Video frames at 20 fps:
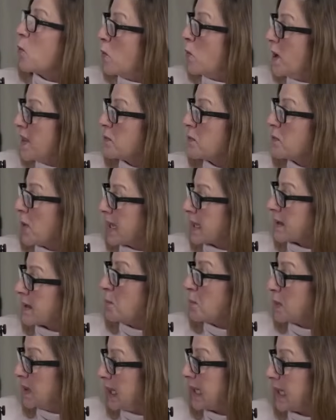with my
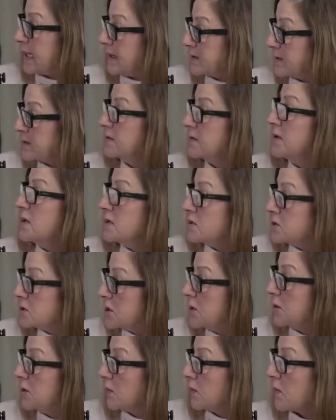complaint?
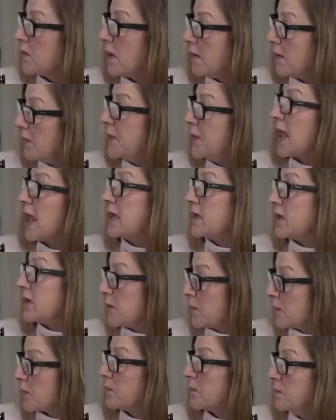So thank you.